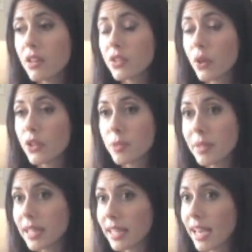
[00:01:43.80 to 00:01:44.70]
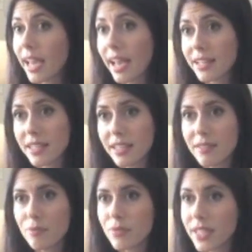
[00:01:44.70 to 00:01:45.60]
So ultimately, I had
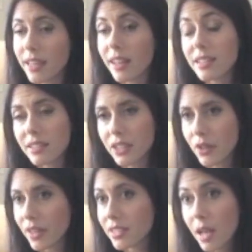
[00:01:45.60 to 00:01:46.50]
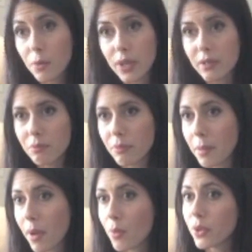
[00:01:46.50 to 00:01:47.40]
to say that's not what
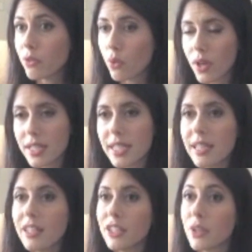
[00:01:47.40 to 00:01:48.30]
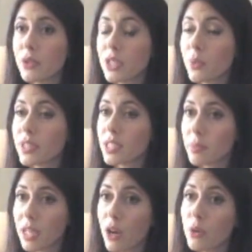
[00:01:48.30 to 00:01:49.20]
my mom would have wanted. She wants
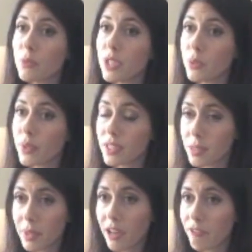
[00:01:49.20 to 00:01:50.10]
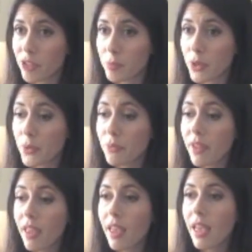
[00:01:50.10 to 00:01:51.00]
to be home, she wants to be comfortable,
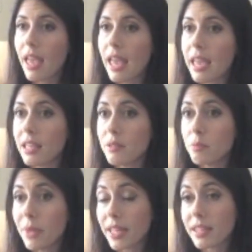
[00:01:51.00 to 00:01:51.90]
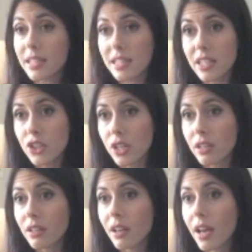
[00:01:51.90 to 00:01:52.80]
and make the
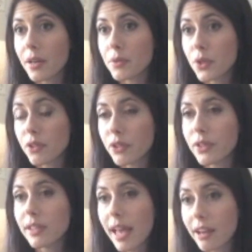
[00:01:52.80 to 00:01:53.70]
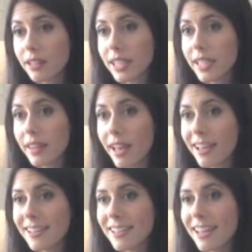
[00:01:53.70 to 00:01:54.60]
decision sort of unilaterally
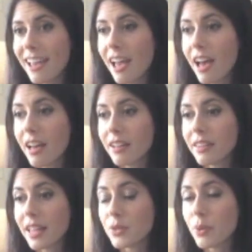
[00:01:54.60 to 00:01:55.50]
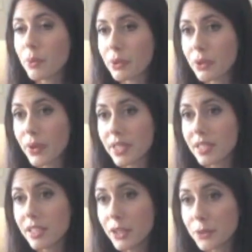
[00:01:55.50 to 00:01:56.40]
that that's what we were going
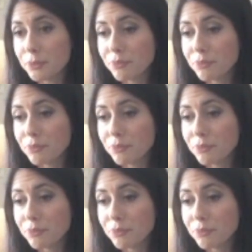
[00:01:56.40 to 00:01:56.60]
to do.